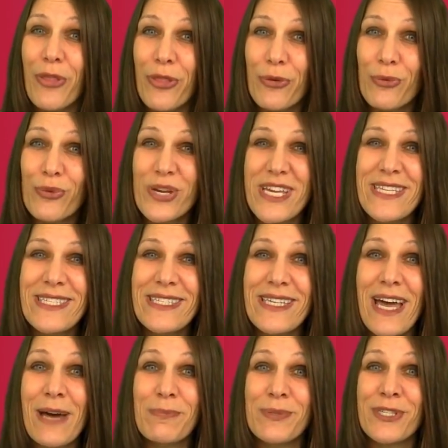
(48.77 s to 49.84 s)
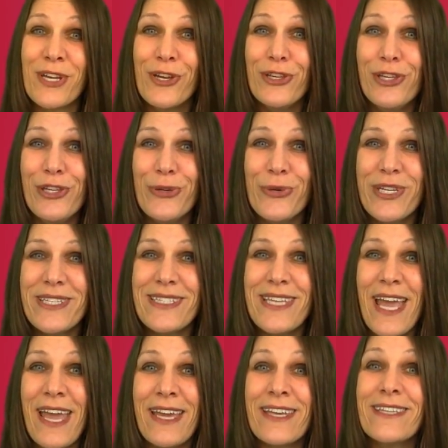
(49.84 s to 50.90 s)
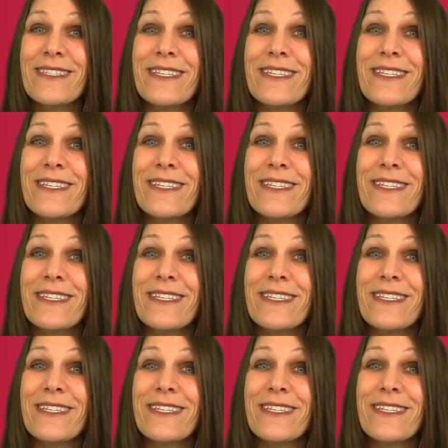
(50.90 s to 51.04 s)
3 steps you can take